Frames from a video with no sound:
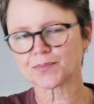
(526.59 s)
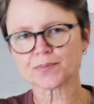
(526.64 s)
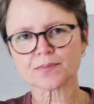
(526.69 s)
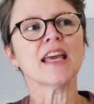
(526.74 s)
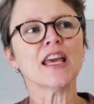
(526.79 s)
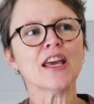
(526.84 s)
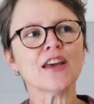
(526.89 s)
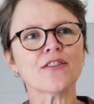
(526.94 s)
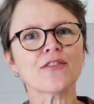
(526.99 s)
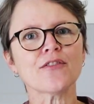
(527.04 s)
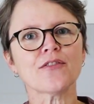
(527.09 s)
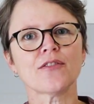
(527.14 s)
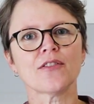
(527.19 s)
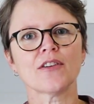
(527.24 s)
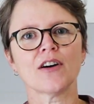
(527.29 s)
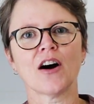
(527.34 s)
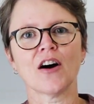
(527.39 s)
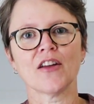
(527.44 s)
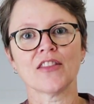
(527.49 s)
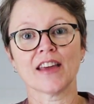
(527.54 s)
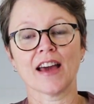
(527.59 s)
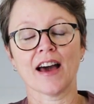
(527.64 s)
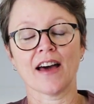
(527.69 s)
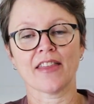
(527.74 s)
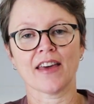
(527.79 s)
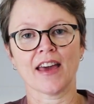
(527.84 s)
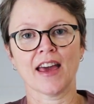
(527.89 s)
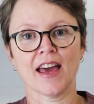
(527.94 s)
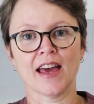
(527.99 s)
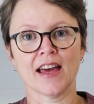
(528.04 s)
If, on the
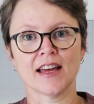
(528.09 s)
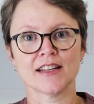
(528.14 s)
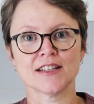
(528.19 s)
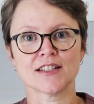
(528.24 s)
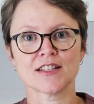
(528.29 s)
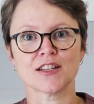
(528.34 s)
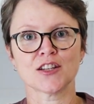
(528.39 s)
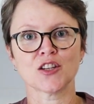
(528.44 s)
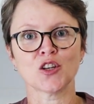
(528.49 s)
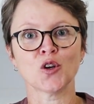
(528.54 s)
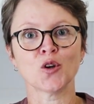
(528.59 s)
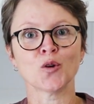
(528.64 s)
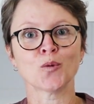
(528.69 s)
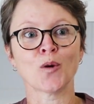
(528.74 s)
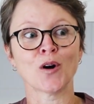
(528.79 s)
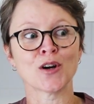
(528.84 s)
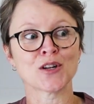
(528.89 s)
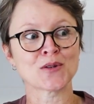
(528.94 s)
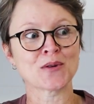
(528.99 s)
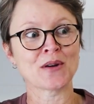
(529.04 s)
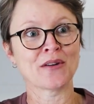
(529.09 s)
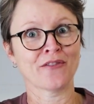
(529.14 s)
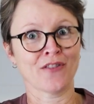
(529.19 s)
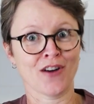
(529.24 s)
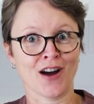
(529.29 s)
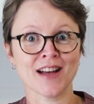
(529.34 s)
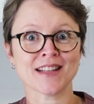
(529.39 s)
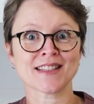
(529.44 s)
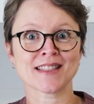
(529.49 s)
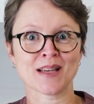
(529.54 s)
other hand, you want to
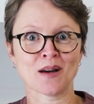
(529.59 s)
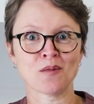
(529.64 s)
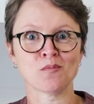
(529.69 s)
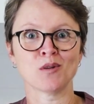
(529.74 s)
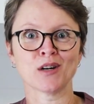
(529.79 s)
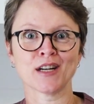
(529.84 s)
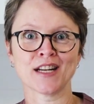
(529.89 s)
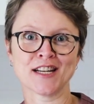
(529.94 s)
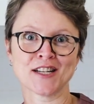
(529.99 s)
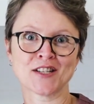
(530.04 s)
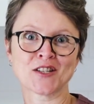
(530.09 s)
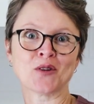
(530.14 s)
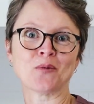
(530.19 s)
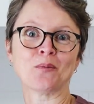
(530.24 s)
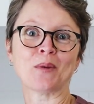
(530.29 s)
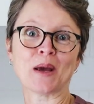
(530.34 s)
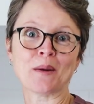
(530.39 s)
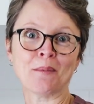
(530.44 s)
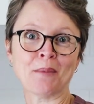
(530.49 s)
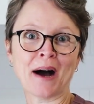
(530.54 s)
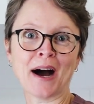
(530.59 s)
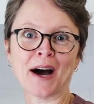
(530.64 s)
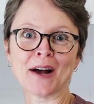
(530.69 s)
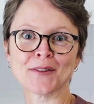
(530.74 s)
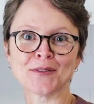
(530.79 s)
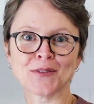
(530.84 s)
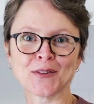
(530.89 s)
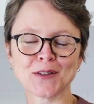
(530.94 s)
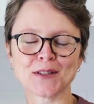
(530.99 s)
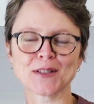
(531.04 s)
invite somebody to be a
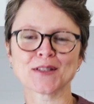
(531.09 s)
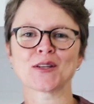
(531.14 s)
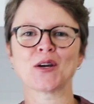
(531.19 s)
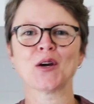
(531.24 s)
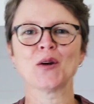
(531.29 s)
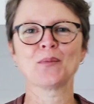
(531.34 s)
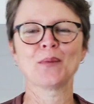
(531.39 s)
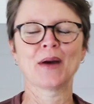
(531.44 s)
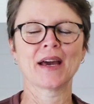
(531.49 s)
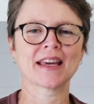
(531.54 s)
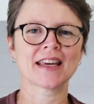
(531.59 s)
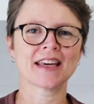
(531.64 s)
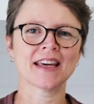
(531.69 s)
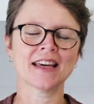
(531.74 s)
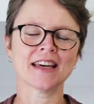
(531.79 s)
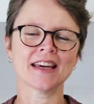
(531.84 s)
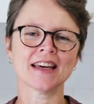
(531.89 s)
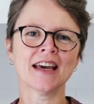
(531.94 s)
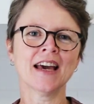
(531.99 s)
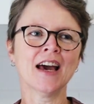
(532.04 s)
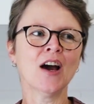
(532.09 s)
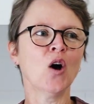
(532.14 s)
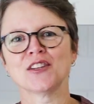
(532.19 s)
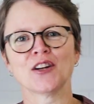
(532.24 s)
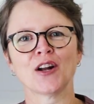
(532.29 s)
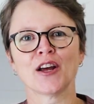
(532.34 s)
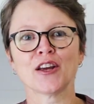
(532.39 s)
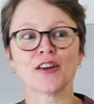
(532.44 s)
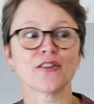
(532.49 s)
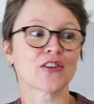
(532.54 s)
part of your soap making,
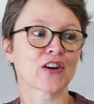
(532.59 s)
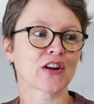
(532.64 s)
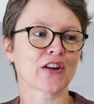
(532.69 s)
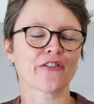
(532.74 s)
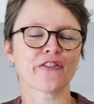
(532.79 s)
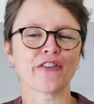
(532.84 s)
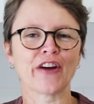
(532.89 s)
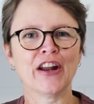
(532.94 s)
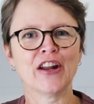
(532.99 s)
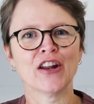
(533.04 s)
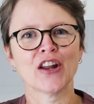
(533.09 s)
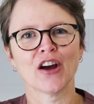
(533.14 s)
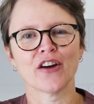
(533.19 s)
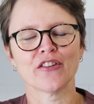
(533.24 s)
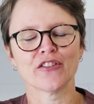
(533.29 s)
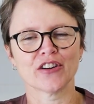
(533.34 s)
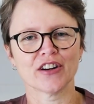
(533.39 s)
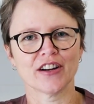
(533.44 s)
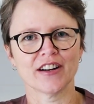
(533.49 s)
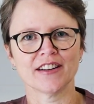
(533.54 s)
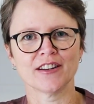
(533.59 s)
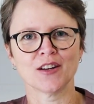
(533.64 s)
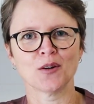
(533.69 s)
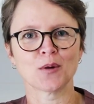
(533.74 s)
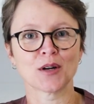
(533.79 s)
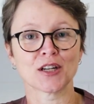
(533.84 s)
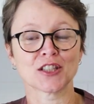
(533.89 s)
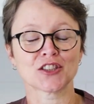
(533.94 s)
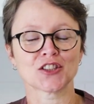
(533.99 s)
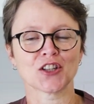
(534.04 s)
you've got a friend over and you
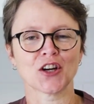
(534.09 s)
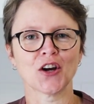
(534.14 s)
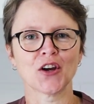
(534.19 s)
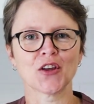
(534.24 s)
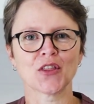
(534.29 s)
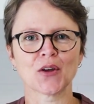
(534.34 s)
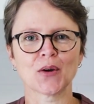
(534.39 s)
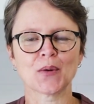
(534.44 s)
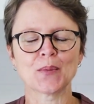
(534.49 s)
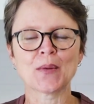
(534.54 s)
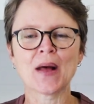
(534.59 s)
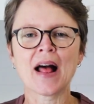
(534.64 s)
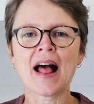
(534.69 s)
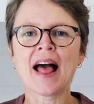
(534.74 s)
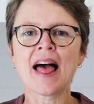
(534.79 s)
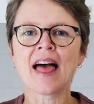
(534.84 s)
want to show them,